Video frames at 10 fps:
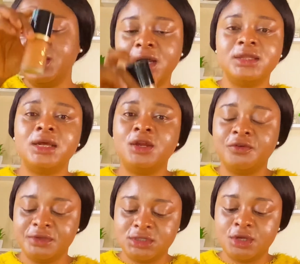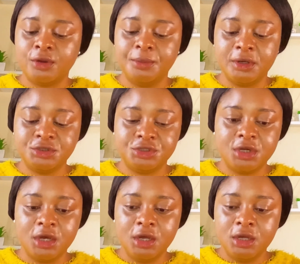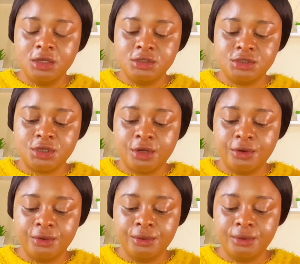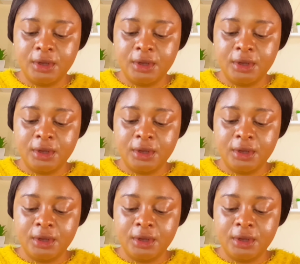And I love it so much. So